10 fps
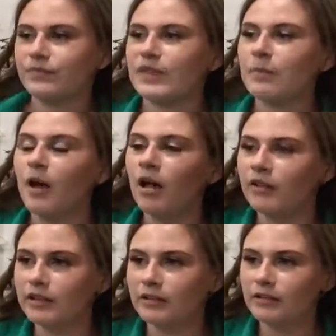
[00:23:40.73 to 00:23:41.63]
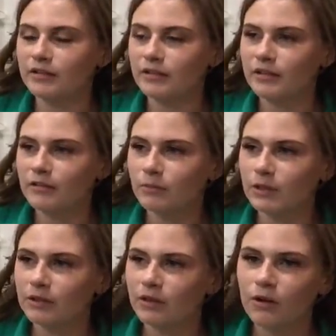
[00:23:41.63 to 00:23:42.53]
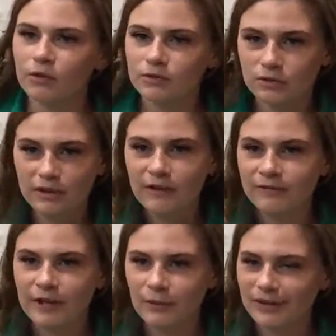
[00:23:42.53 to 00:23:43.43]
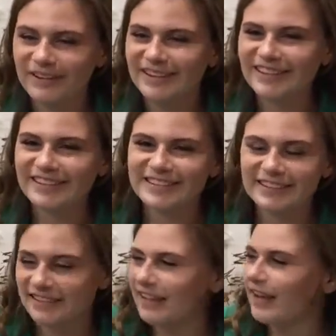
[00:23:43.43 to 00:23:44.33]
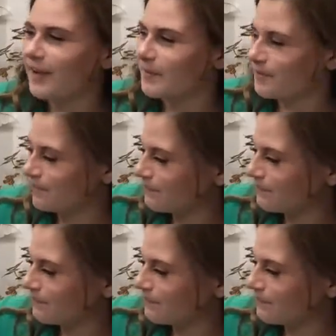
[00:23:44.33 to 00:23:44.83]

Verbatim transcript: the pollen will go to that flower. This um,